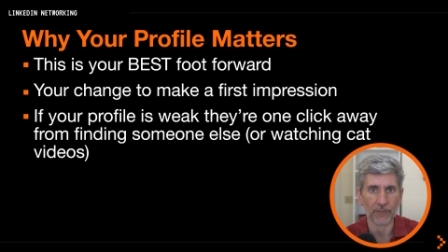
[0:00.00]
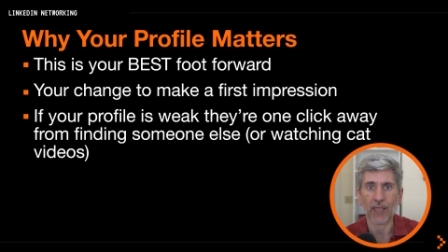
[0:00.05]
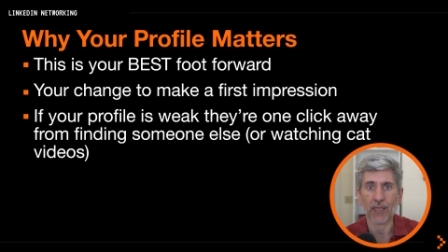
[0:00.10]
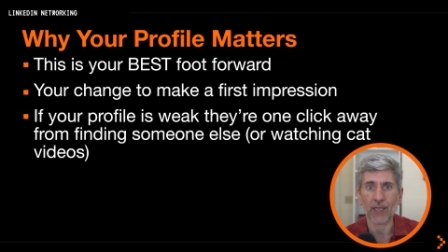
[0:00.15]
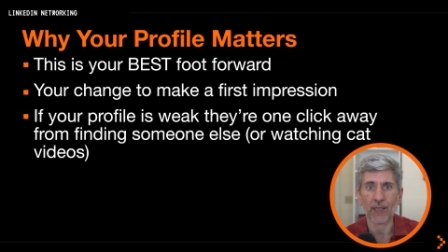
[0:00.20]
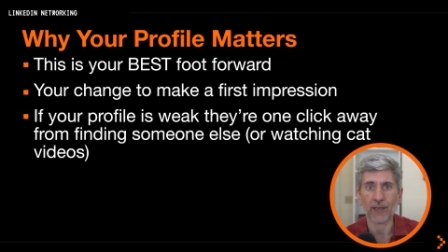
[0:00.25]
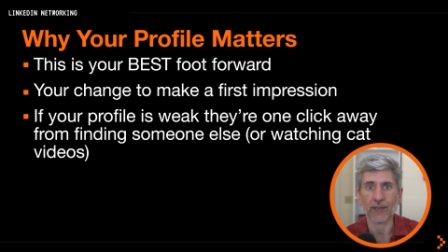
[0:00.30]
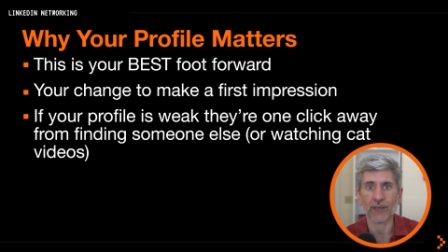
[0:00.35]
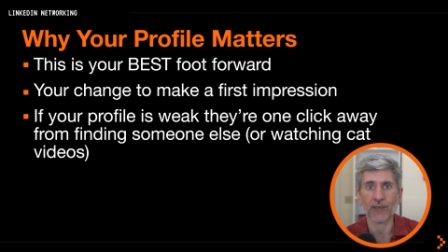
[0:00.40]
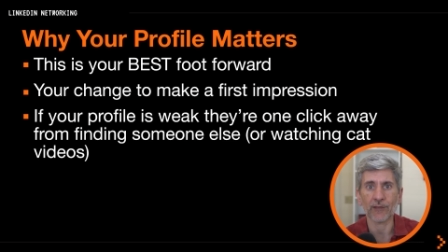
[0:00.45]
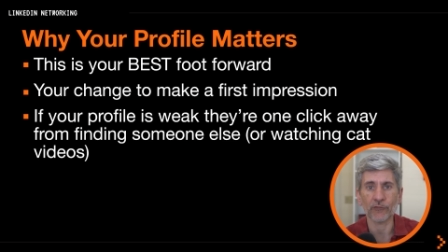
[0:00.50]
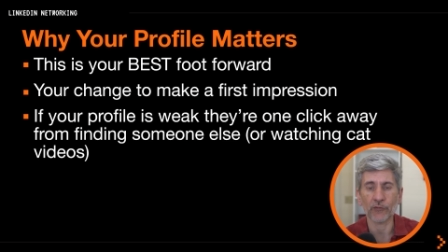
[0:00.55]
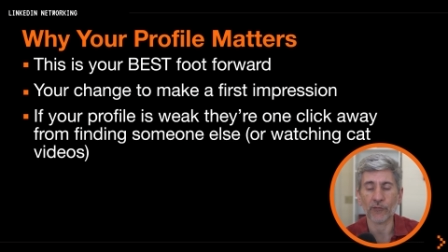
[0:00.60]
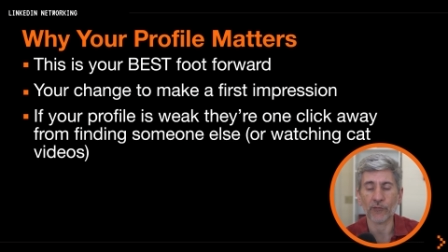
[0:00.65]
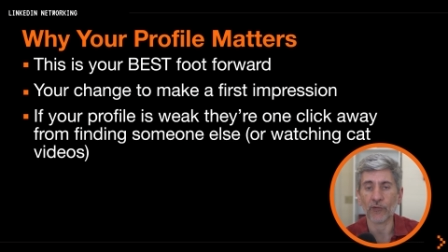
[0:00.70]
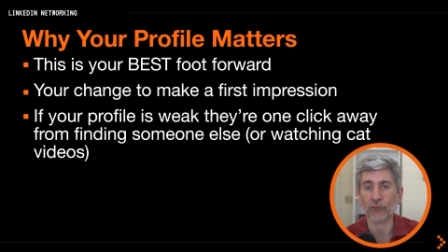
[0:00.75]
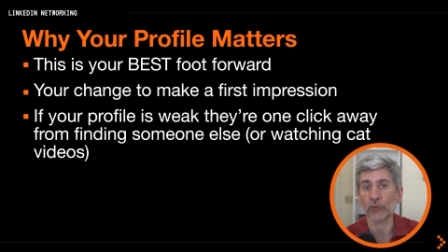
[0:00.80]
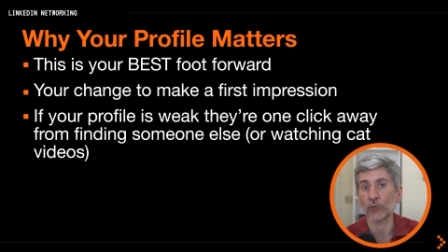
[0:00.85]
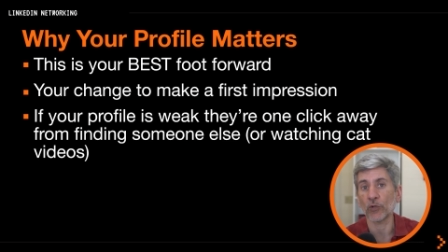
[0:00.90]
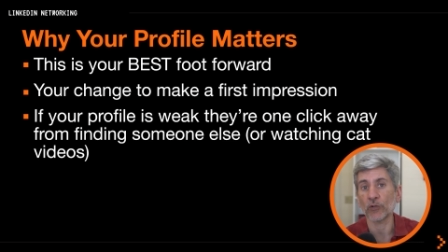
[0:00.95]
And if
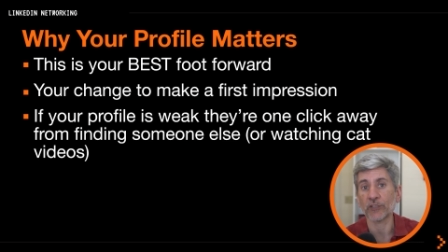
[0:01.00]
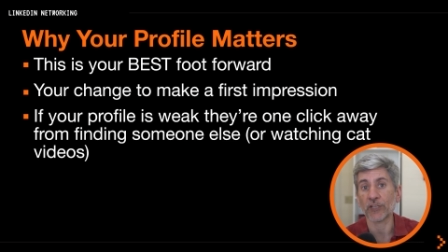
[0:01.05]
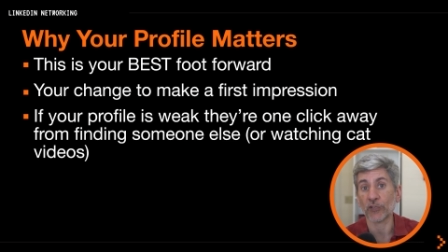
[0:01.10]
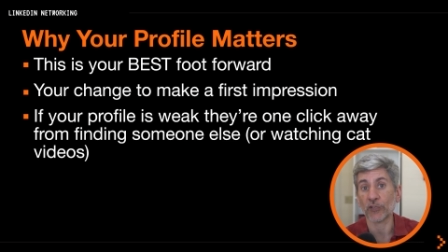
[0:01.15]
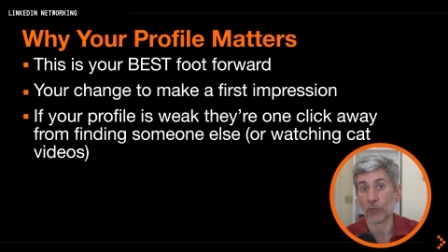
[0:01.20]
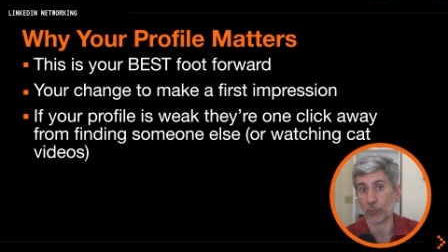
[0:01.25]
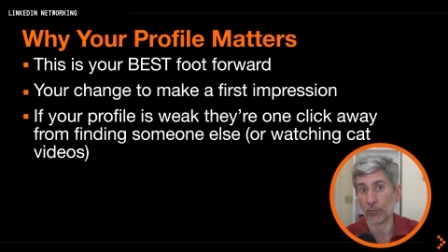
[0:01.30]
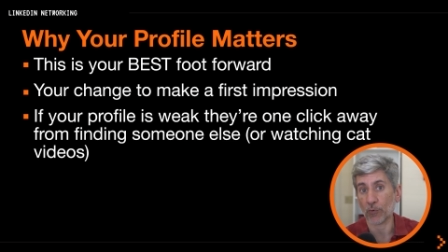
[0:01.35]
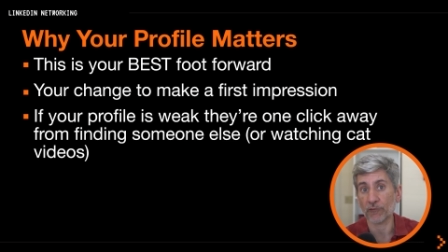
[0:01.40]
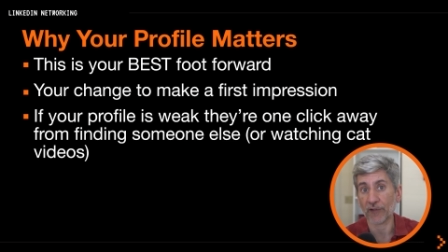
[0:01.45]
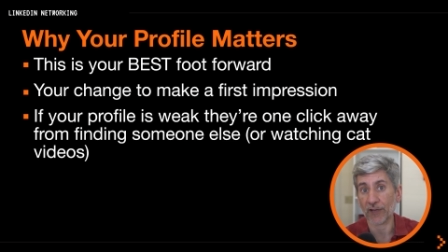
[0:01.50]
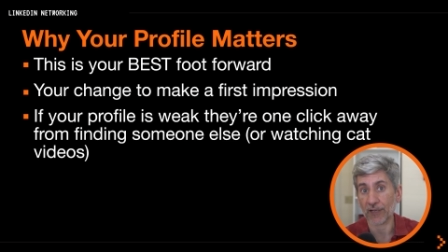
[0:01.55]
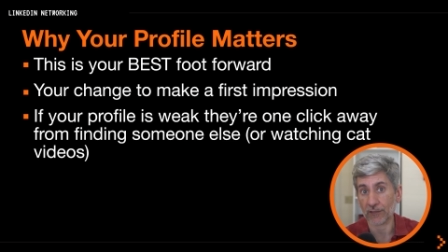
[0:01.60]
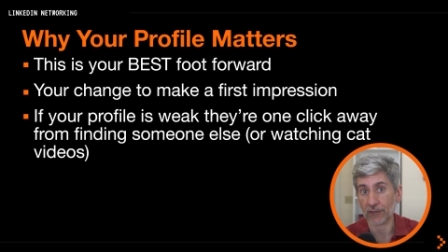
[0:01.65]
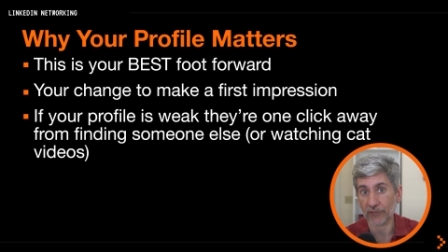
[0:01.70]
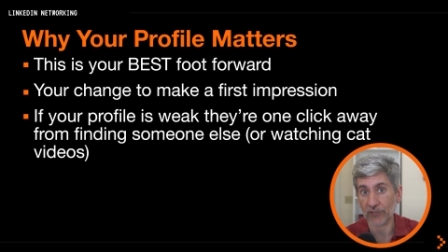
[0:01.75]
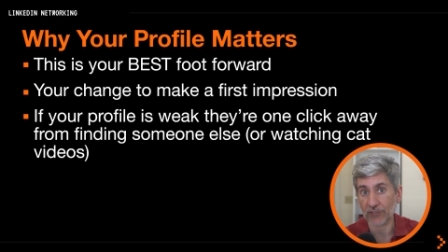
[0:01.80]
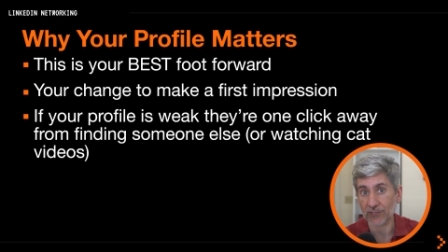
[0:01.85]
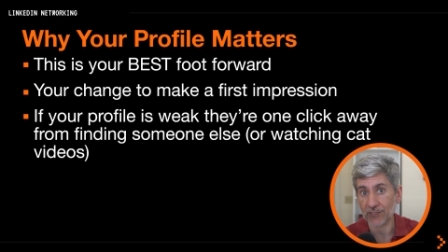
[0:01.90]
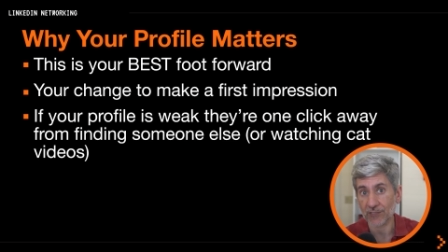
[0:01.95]
you've ever looked at your profile
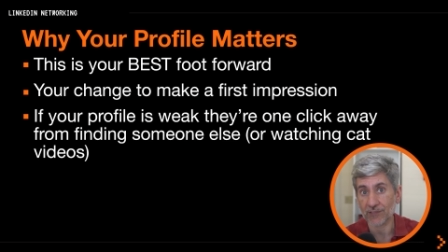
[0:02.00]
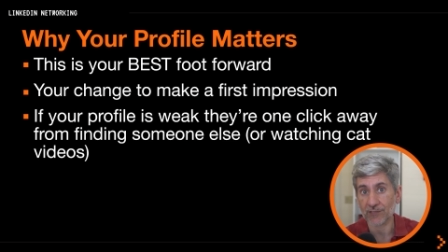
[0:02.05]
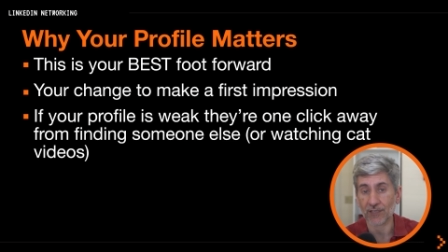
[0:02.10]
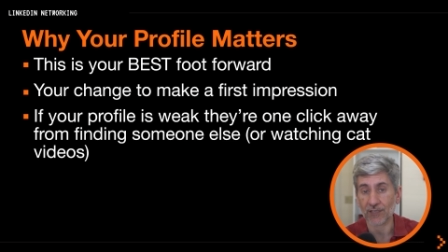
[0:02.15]
visits,